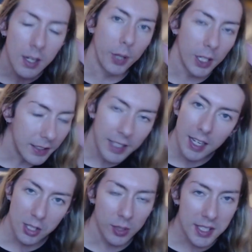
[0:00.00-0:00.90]
But yeah,
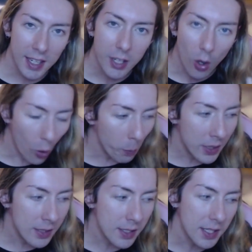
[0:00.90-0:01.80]
so this guy
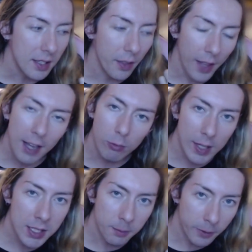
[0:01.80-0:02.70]
opens that
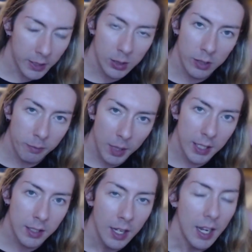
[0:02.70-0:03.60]
random video of
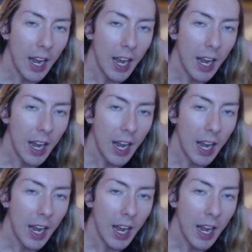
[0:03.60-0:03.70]
mine.